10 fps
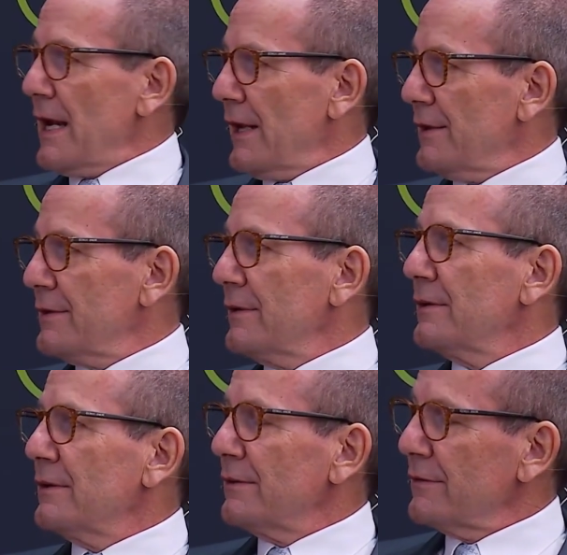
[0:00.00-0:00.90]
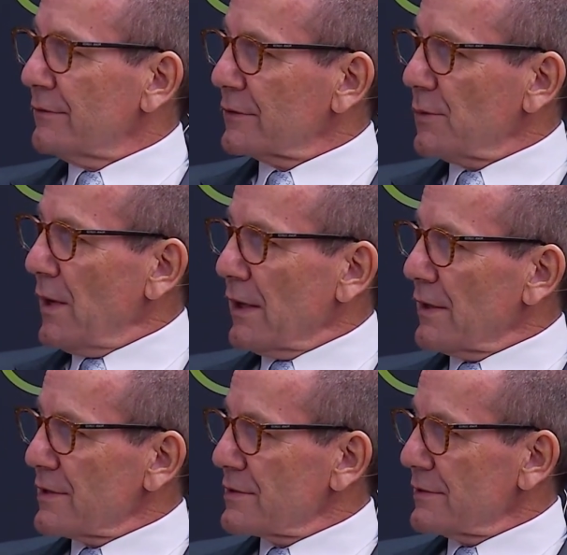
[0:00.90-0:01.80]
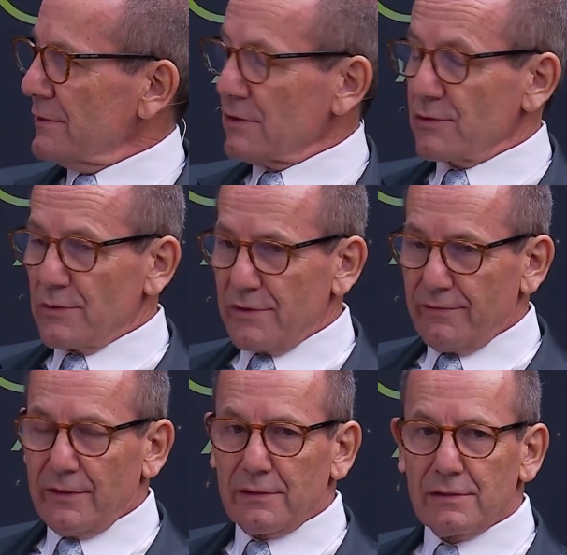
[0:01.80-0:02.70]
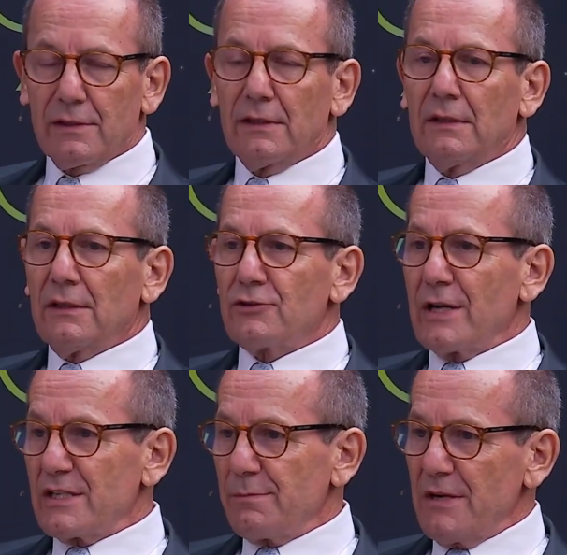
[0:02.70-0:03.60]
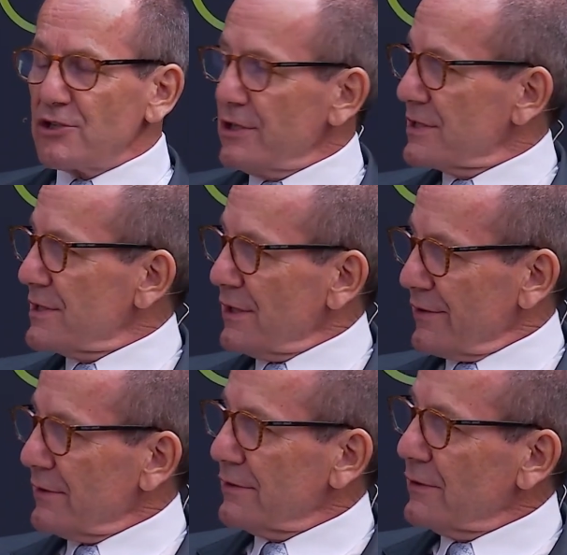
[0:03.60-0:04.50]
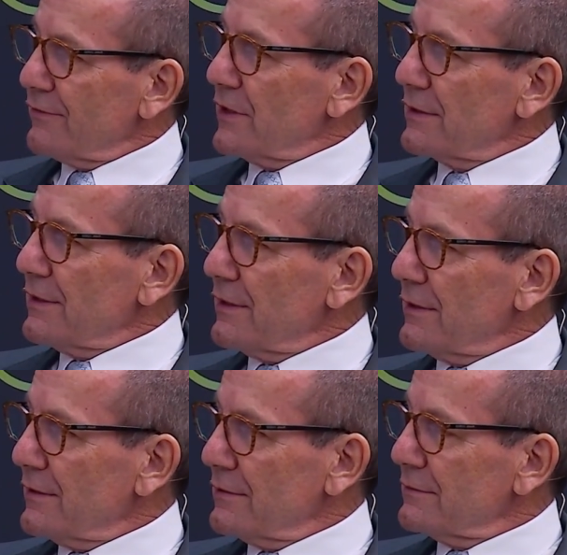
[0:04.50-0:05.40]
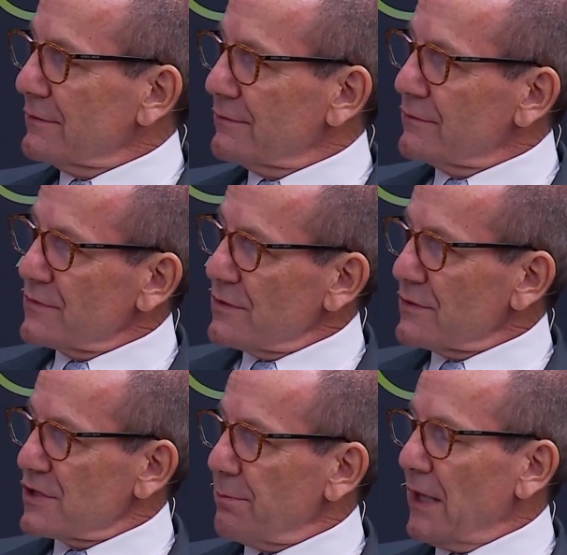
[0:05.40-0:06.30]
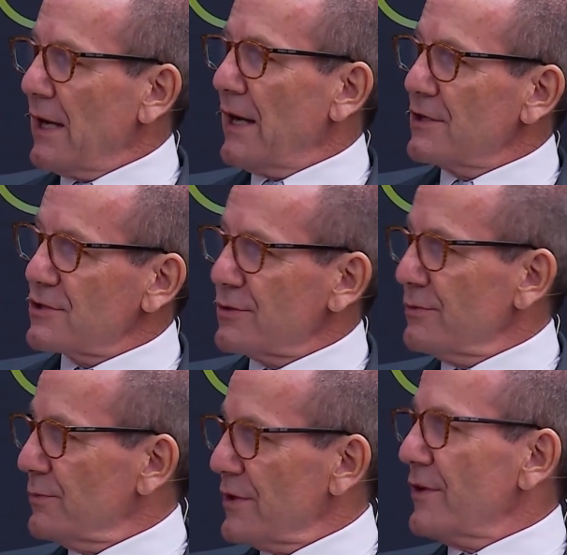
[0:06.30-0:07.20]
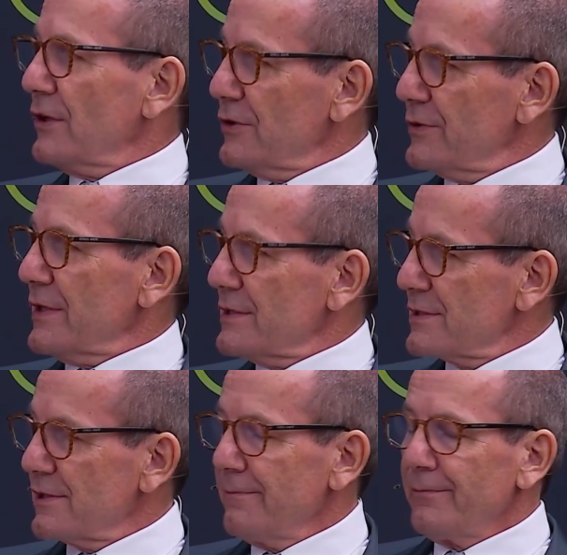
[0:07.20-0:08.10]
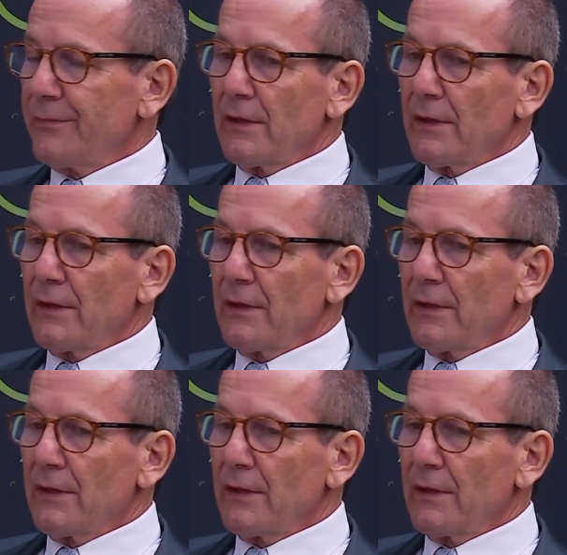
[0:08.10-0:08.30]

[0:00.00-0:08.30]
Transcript: land, it requires all sorts of things. Transmission is the other. You have to get the supply to where the load is.